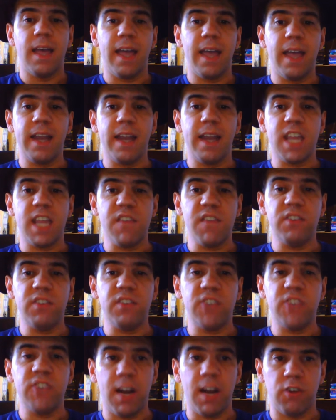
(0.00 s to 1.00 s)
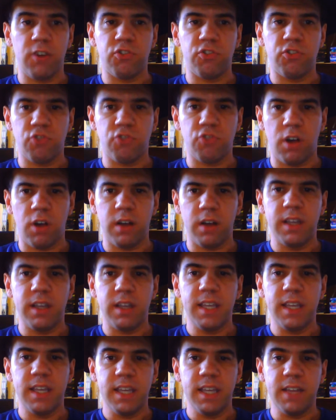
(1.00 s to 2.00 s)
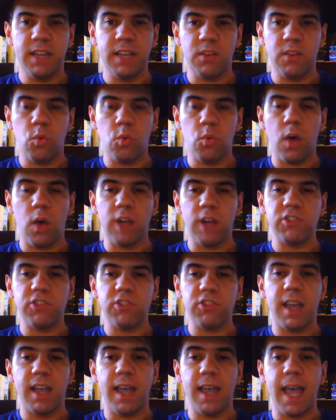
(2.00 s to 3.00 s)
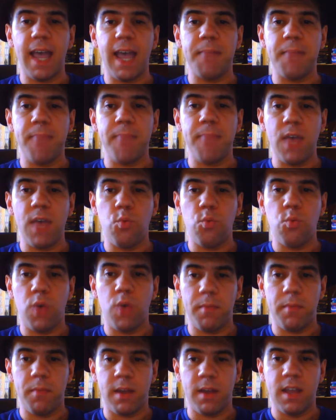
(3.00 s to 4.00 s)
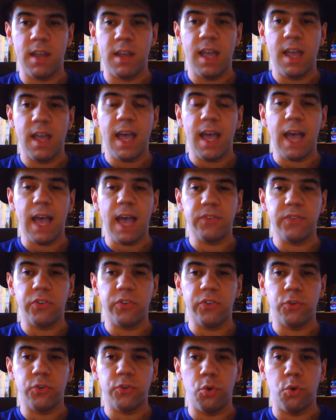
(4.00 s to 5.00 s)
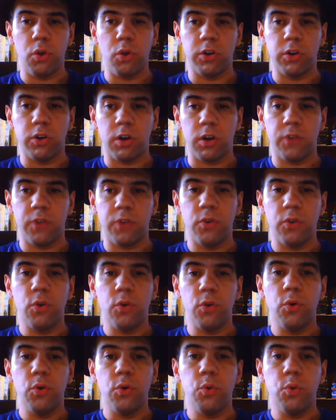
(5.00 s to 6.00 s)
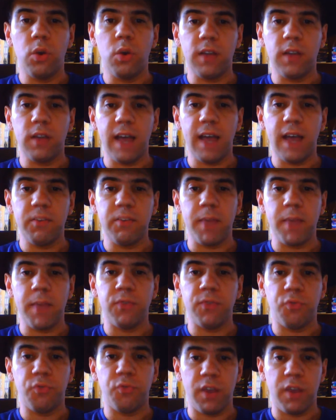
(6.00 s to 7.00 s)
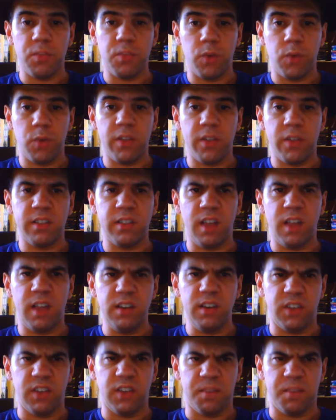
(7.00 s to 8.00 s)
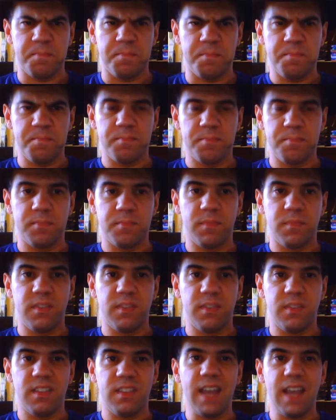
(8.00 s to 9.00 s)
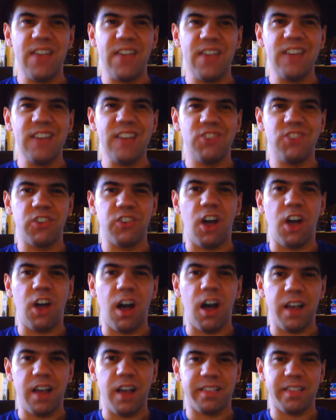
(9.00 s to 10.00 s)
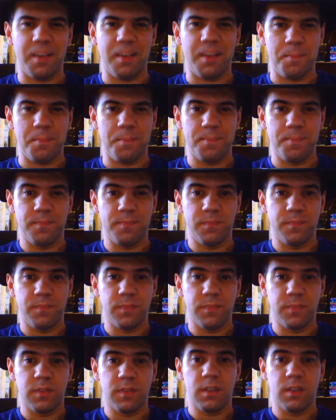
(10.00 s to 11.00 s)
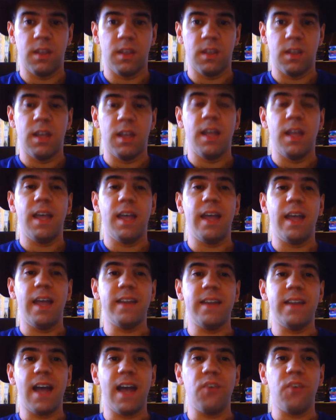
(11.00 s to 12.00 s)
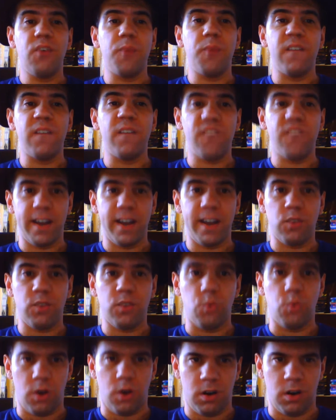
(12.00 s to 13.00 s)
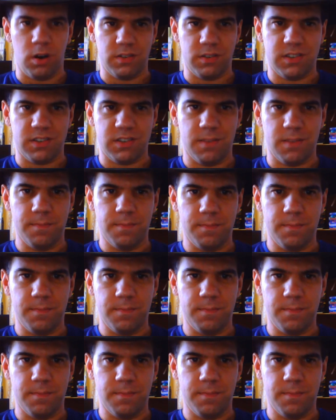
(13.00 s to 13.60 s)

and even Tara Strong, Hendon Welch, and Mae Whitman as the schoolgirls who Eliza makes friends with in London. Now that's just awesome. And now for my final words.